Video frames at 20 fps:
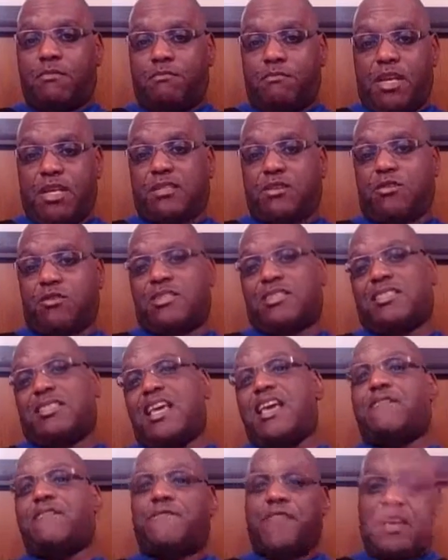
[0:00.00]
Minnesota's
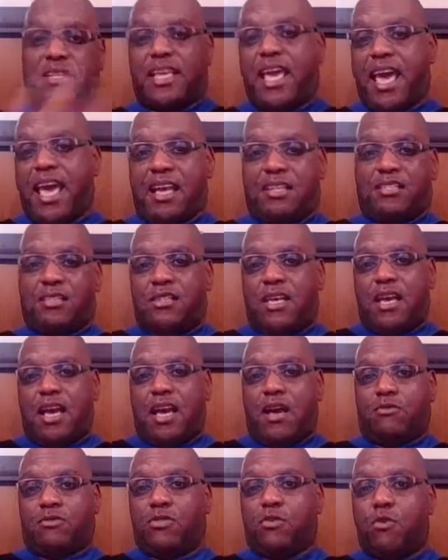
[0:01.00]
defense actually
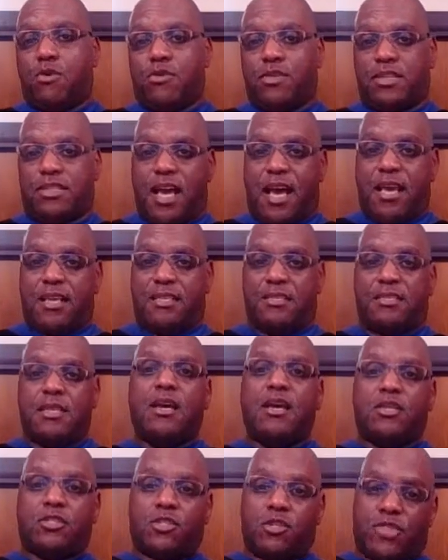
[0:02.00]
outscored the Titans.
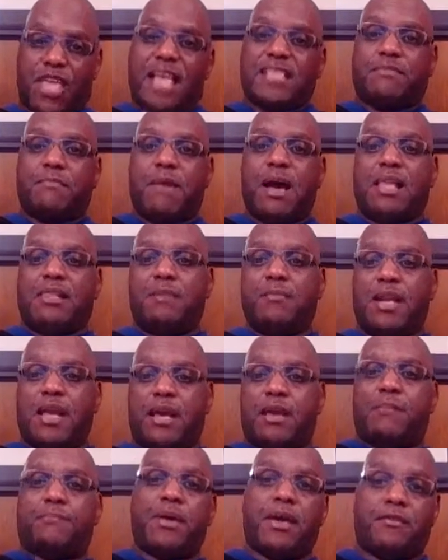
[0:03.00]
So that's my
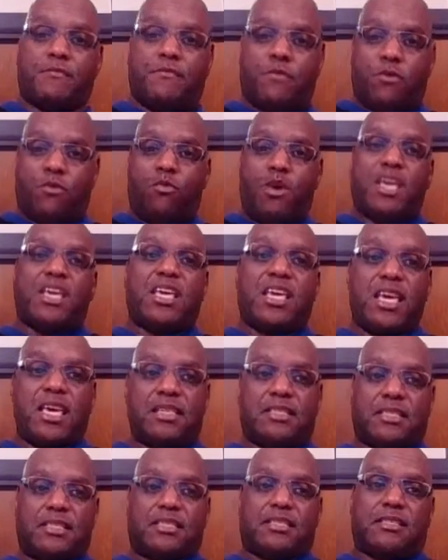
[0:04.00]
eliminator pick for the week
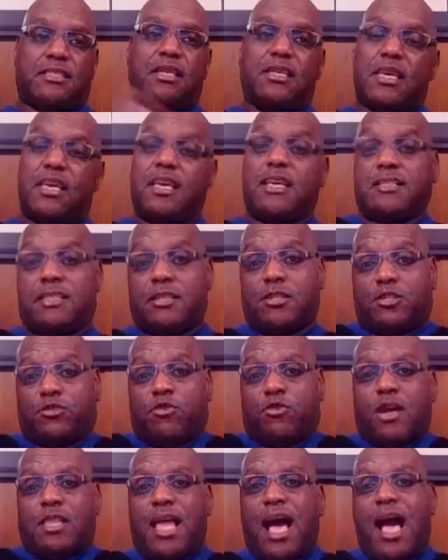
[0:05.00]
is the
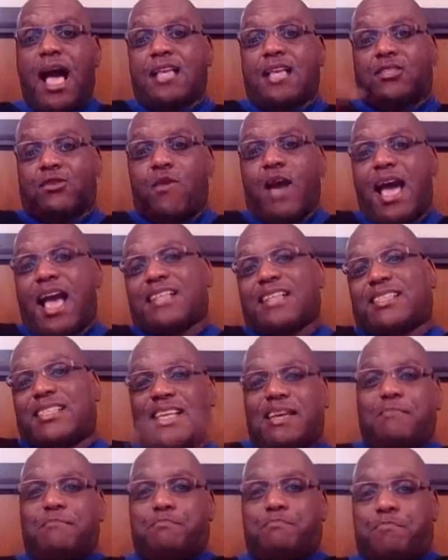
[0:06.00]
Detroit Lions, who
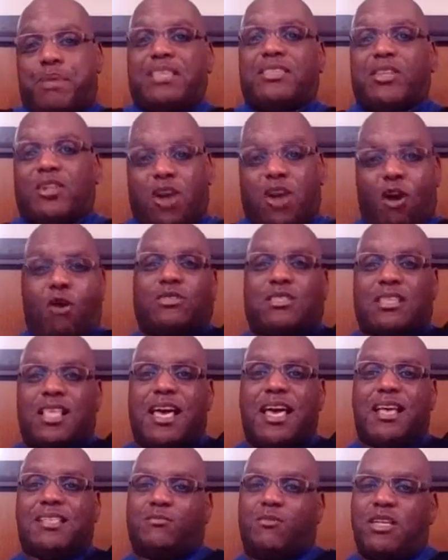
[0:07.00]
actually beat the Colts
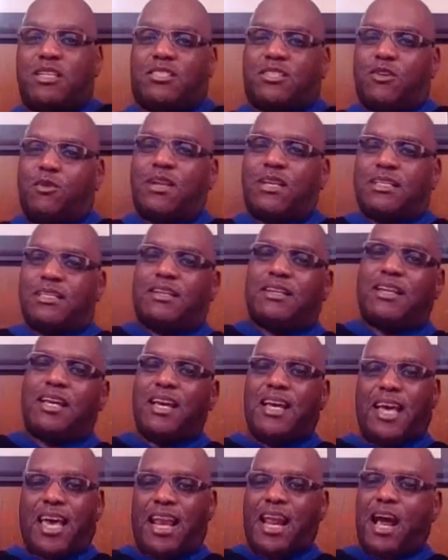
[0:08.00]
last week. So in
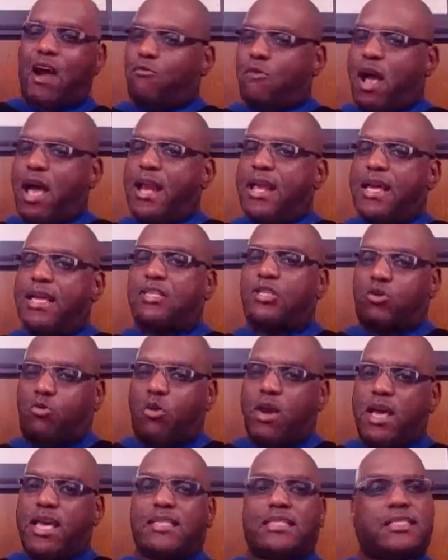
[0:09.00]
an ironic
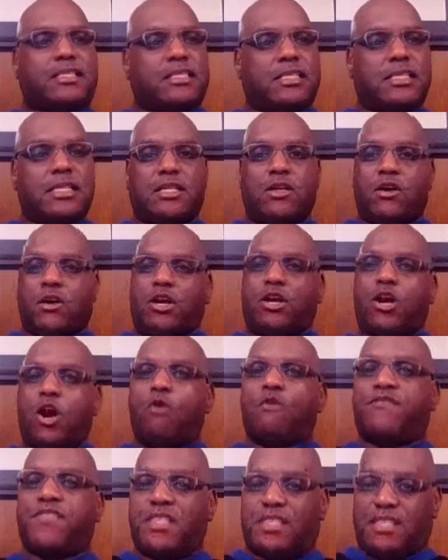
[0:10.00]
twist, you're going to
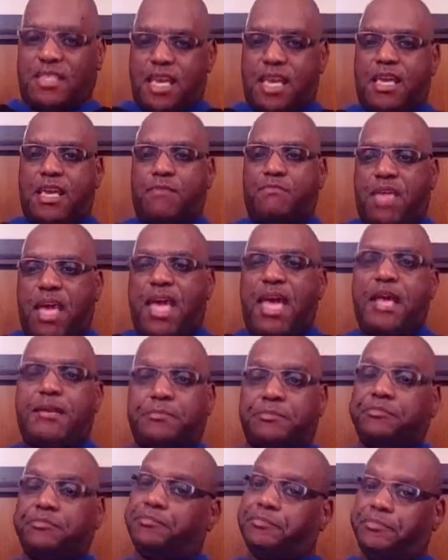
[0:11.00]
go with the team
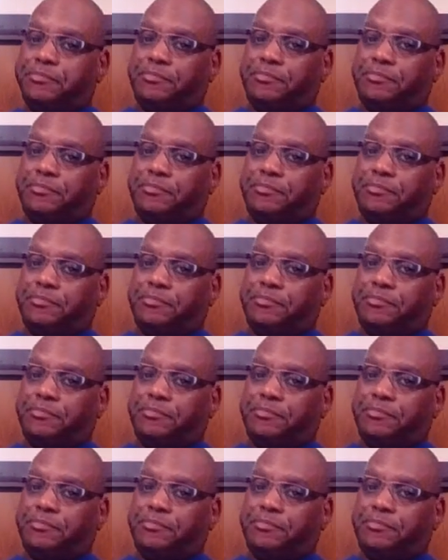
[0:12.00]
that